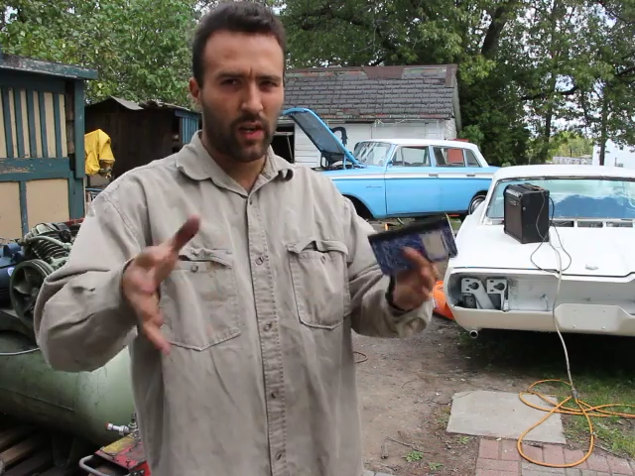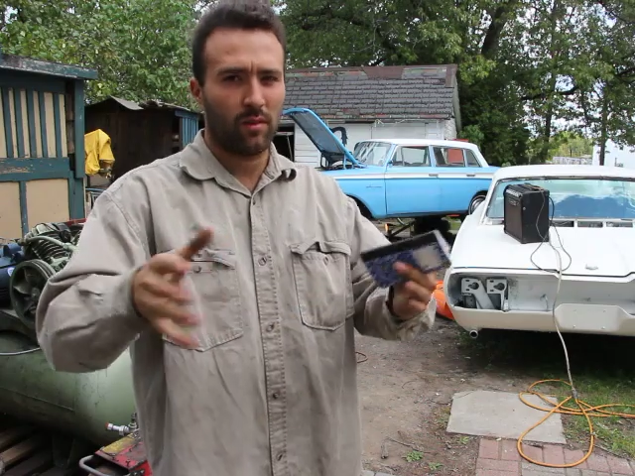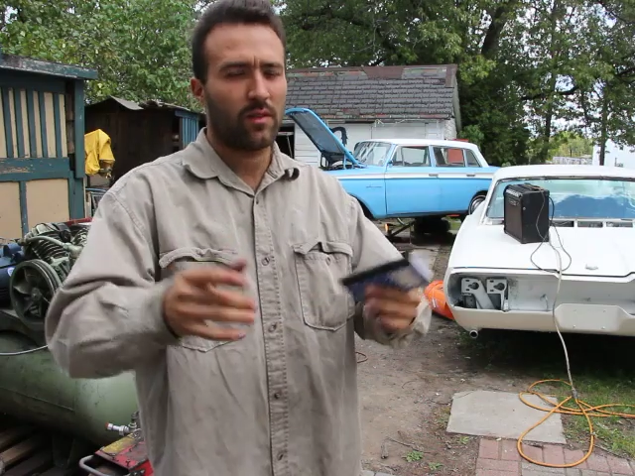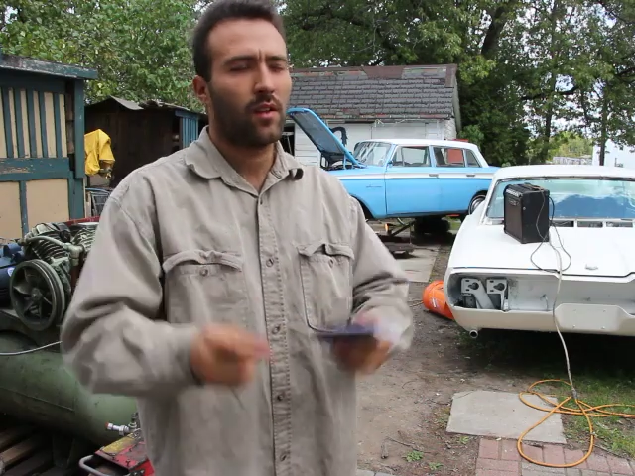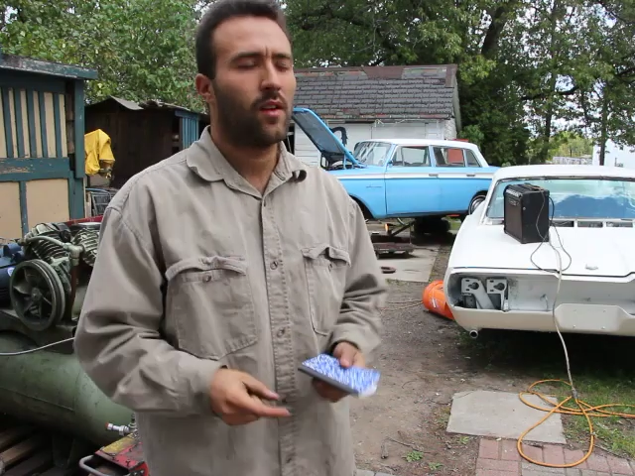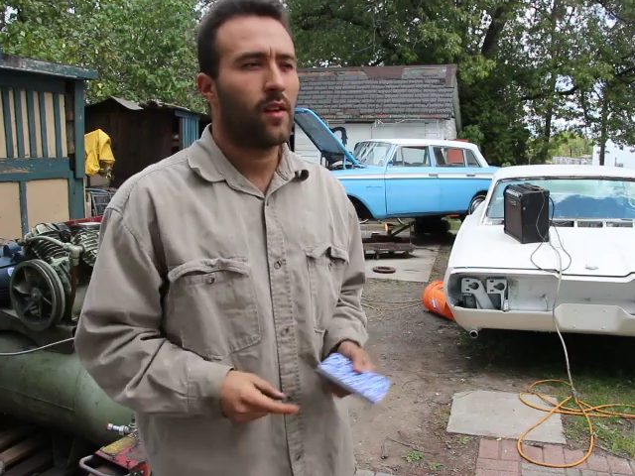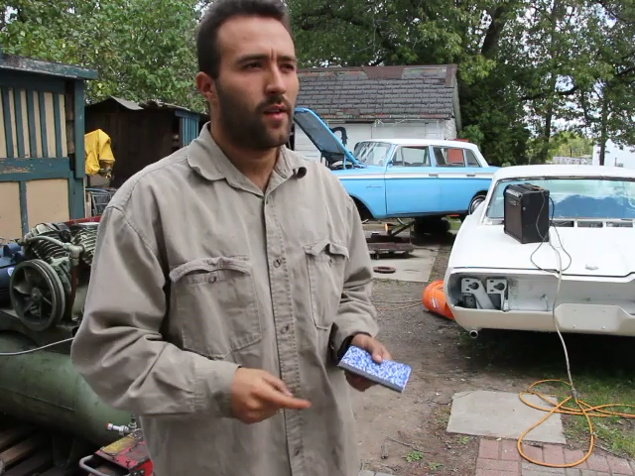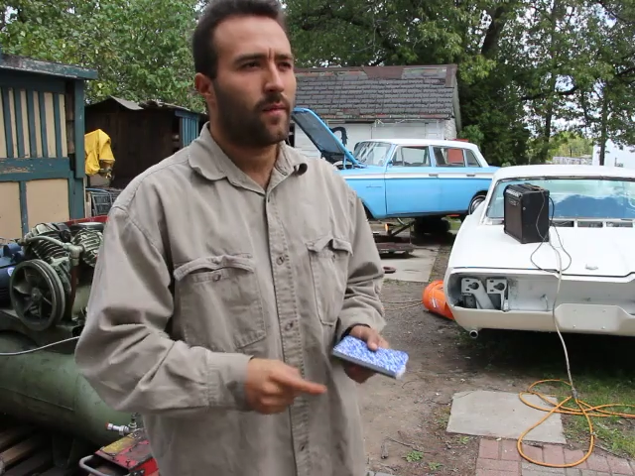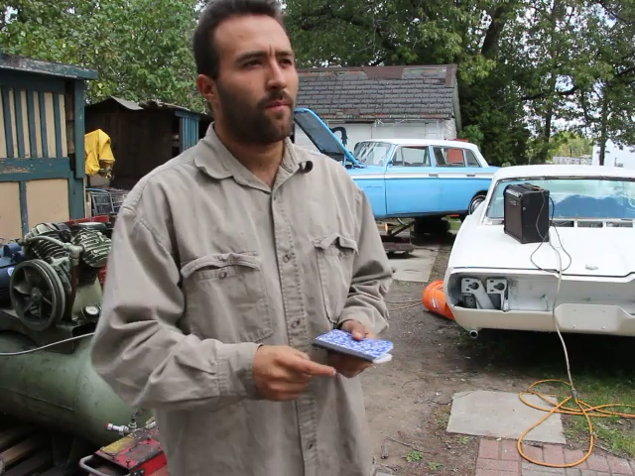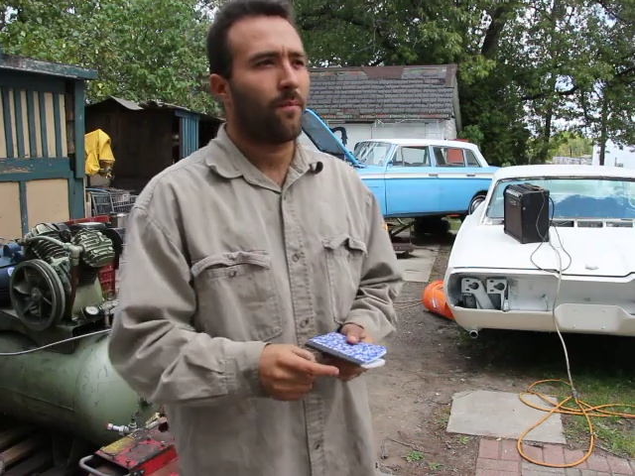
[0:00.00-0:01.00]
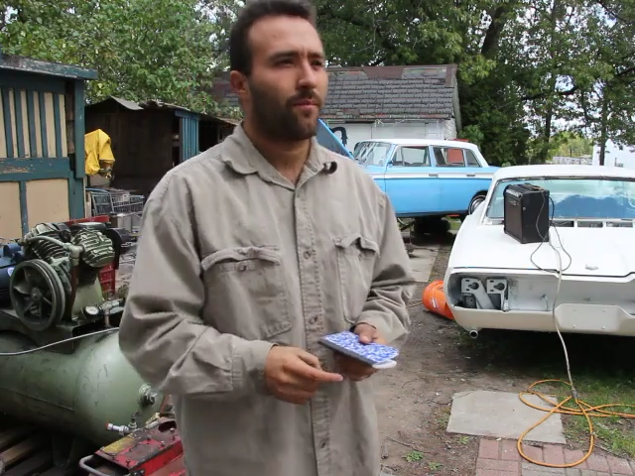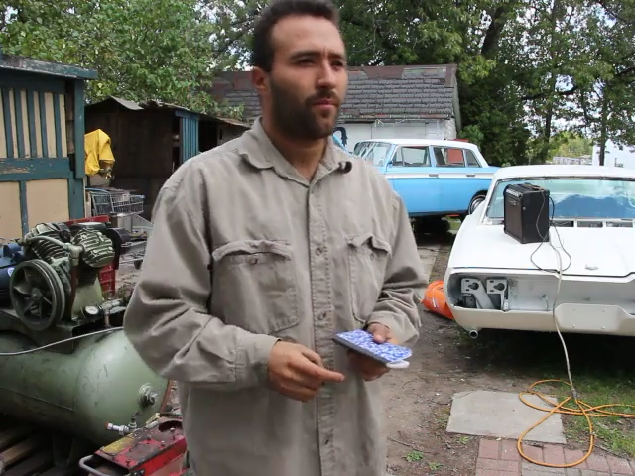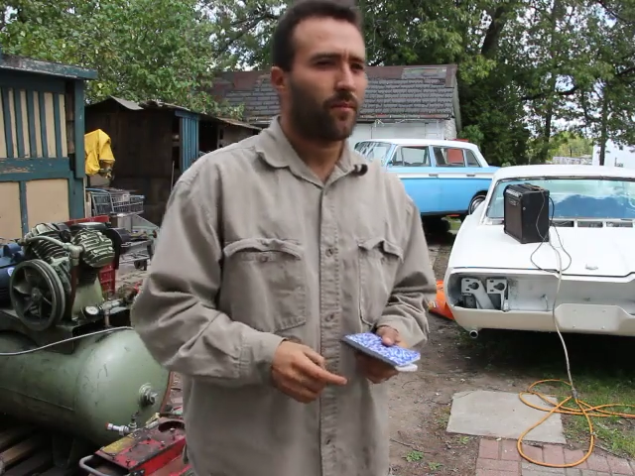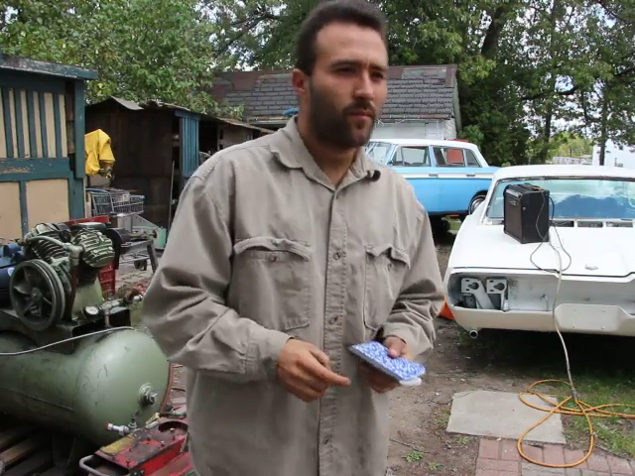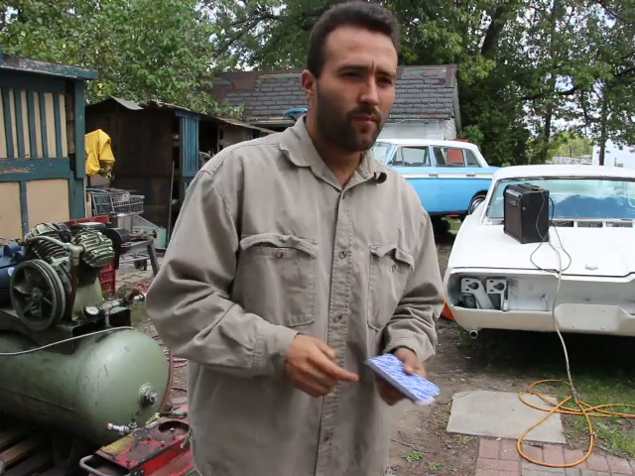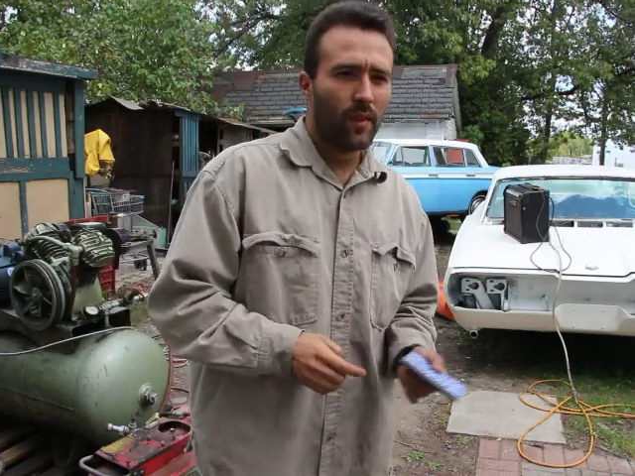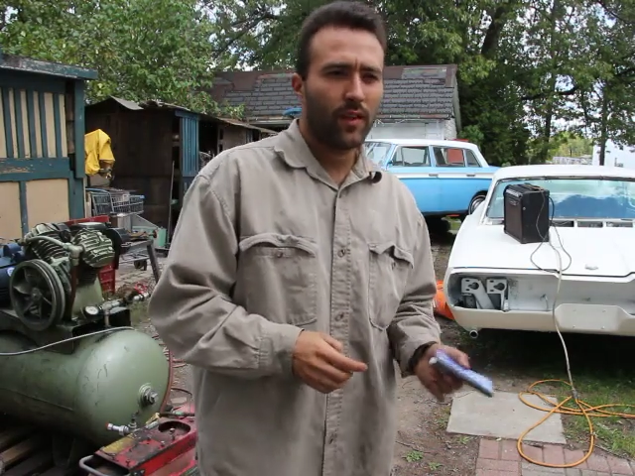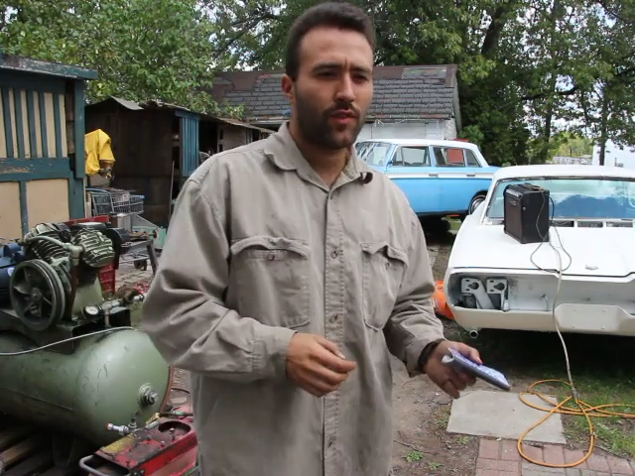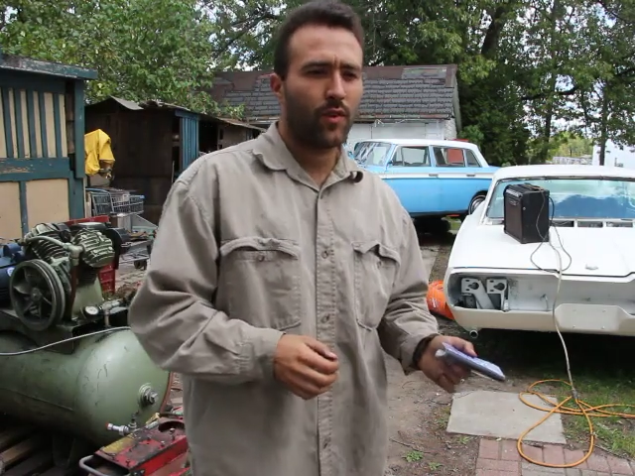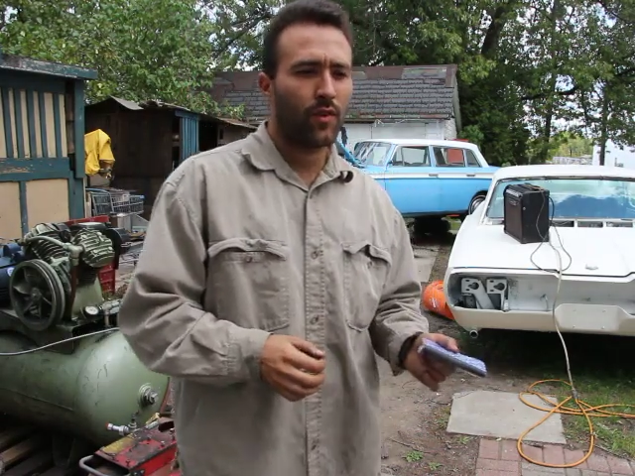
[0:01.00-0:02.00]
out.
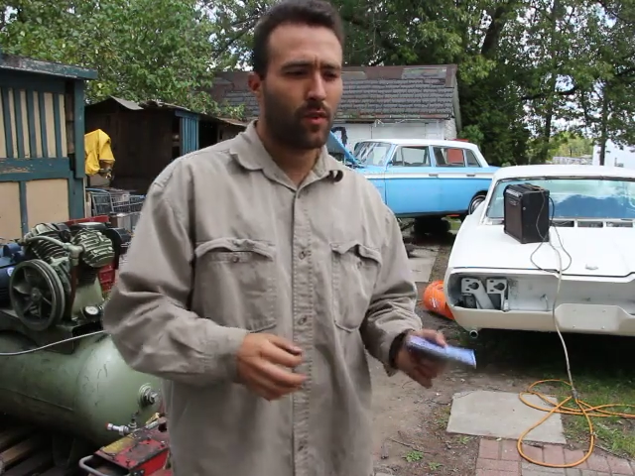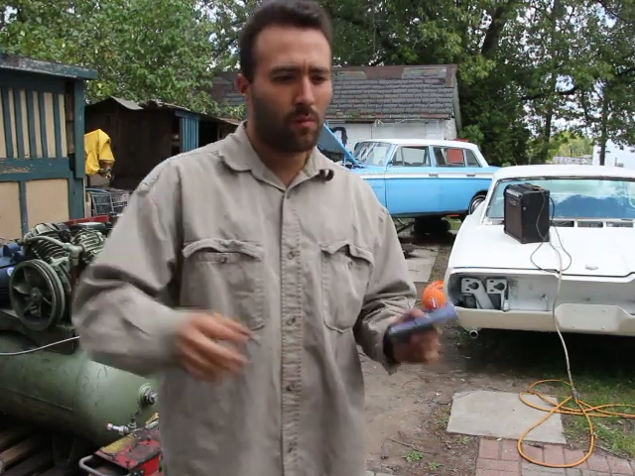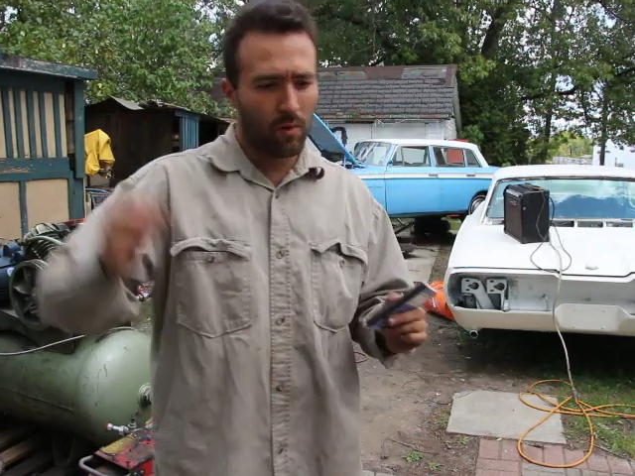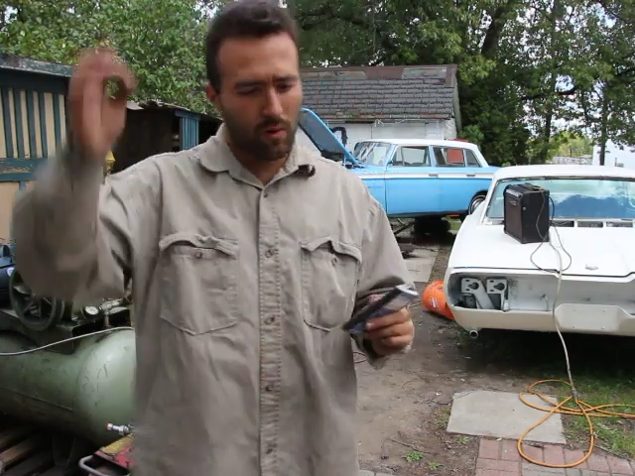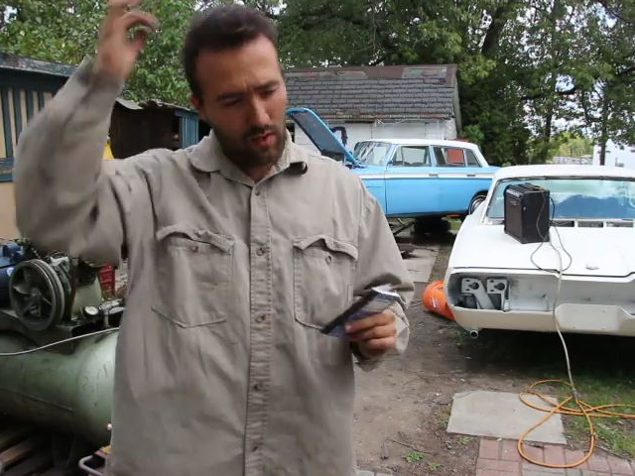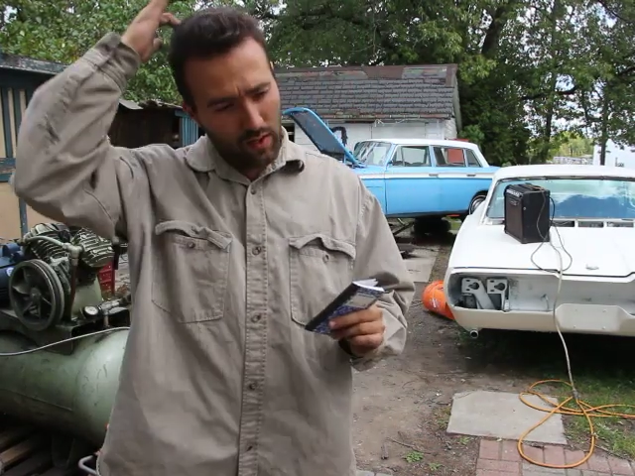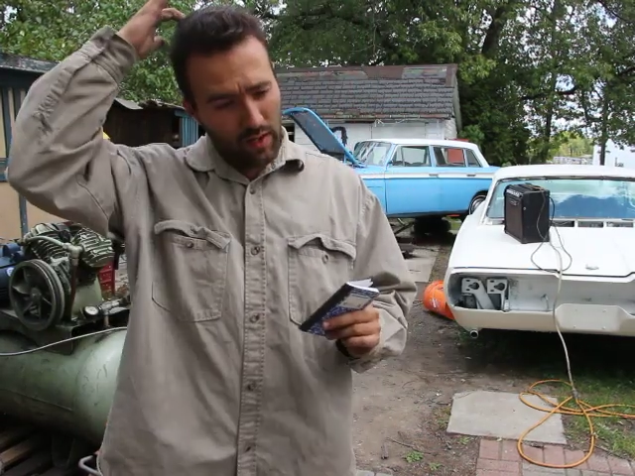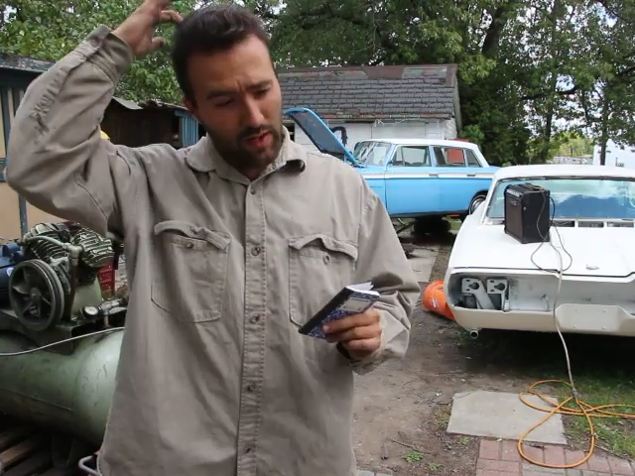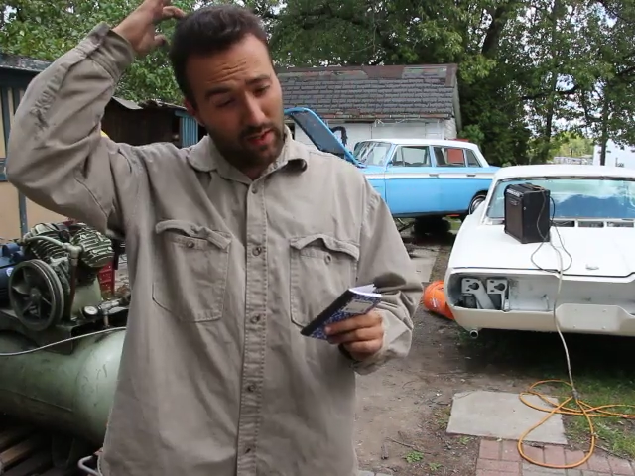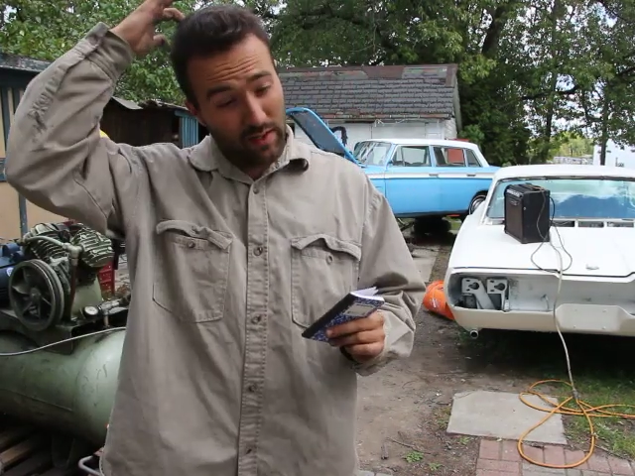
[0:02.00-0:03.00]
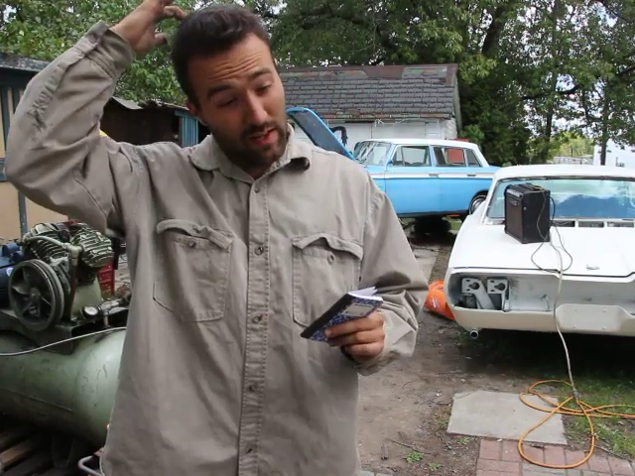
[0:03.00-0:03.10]
So the more